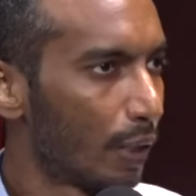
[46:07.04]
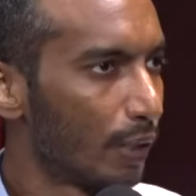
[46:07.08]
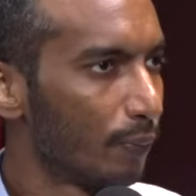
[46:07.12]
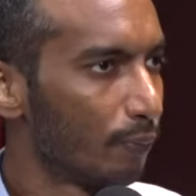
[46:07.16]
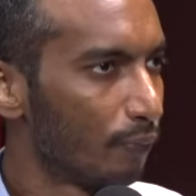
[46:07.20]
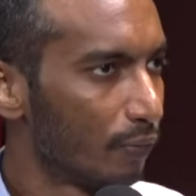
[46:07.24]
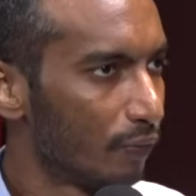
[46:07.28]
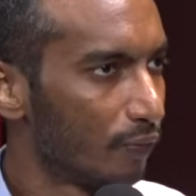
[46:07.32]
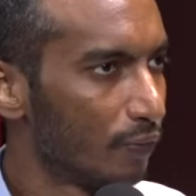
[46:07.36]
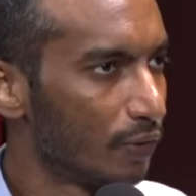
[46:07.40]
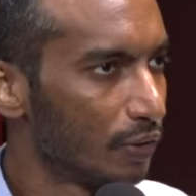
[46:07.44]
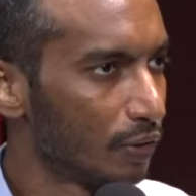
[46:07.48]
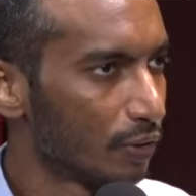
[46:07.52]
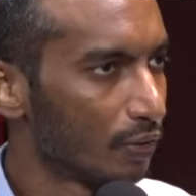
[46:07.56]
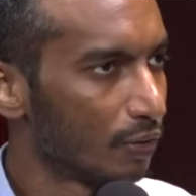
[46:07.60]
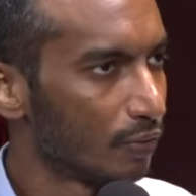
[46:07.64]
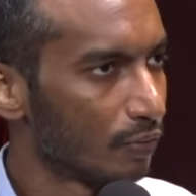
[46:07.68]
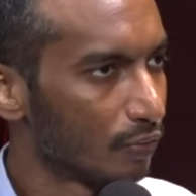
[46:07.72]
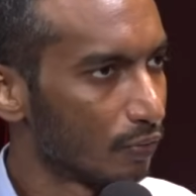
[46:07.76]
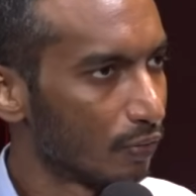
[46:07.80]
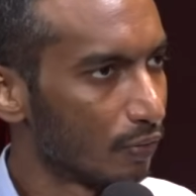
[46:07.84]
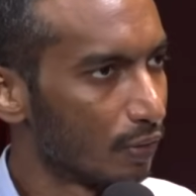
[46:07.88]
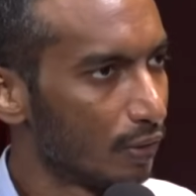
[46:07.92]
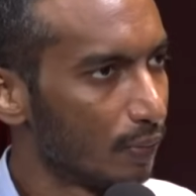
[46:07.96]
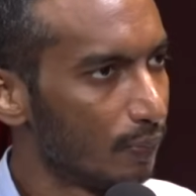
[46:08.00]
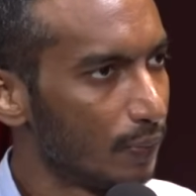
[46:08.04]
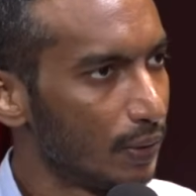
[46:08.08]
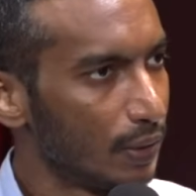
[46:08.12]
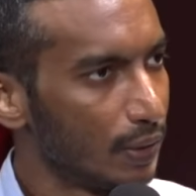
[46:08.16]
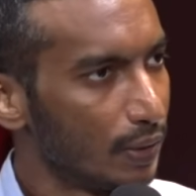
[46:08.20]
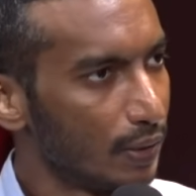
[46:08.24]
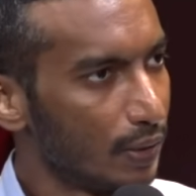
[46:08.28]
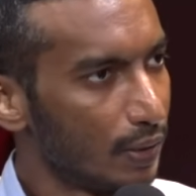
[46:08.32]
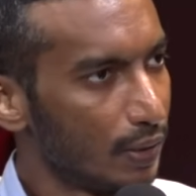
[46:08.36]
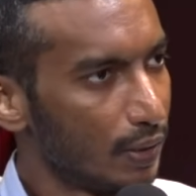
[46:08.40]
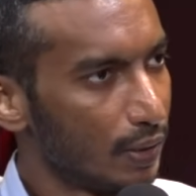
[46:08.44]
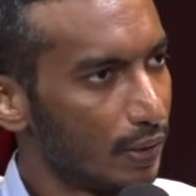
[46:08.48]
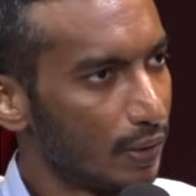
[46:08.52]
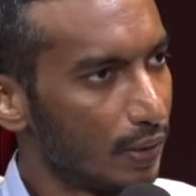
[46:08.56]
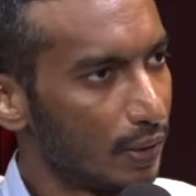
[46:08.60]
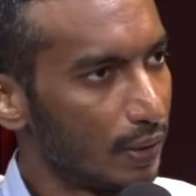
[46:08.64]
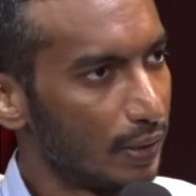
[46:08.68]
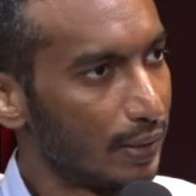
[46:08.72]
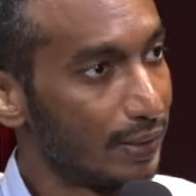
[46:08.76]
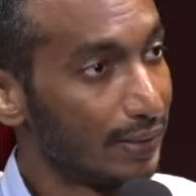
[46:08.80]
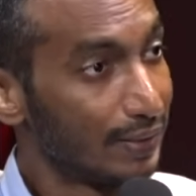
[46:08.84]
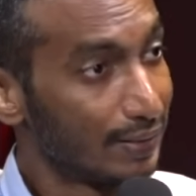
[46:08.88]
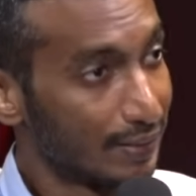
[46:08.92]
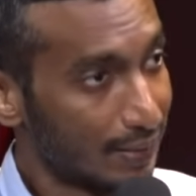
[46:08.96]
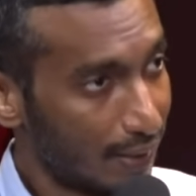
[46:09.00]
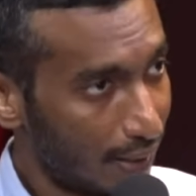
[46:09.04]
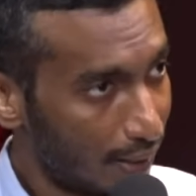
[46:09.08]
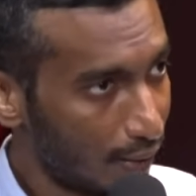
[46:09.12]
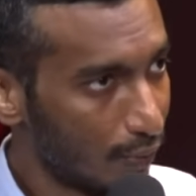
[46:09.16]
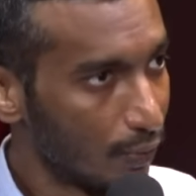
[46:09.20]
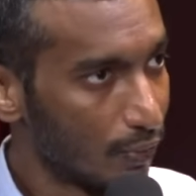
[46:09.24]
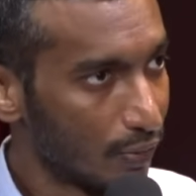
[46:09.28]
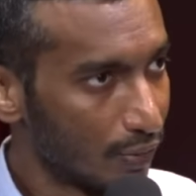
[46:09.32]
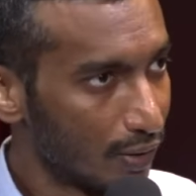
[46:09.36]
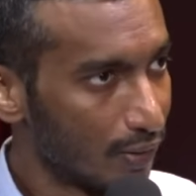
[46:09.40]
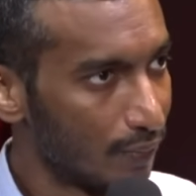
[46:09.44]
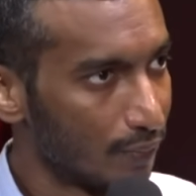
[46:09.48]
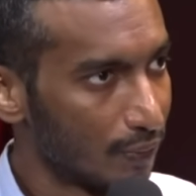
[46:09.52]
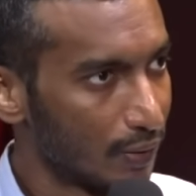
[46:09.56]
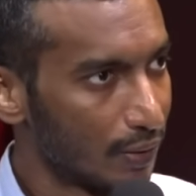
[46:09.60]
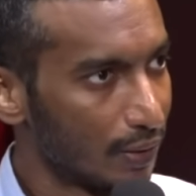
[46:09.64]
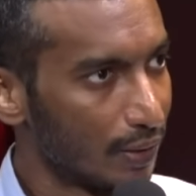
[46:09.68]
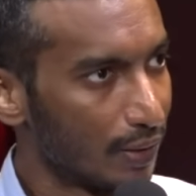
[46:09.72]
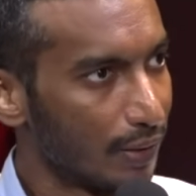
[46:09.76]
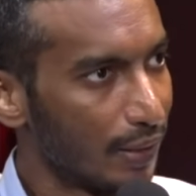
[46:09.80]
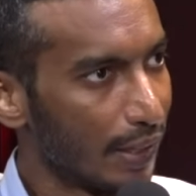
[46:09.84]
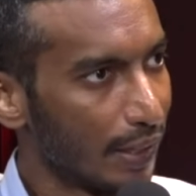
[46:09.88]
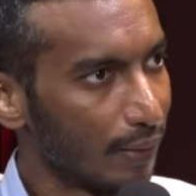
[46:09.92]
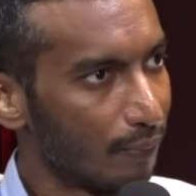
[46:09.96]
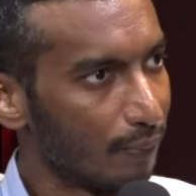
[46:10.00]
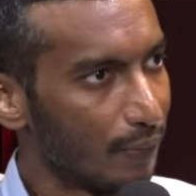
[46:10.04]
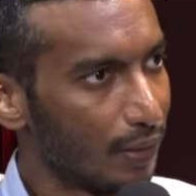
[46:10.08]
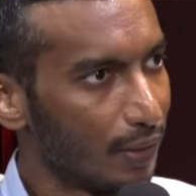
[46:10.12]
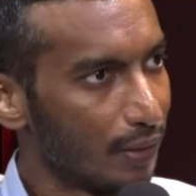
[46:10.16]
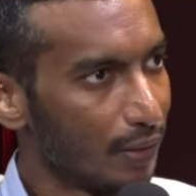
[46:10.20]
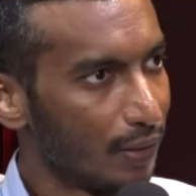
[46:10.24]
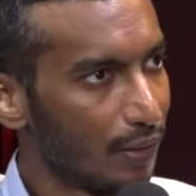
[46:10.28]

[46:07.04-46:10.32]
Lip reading: provision on sodomy in the Selangor criminal enactment.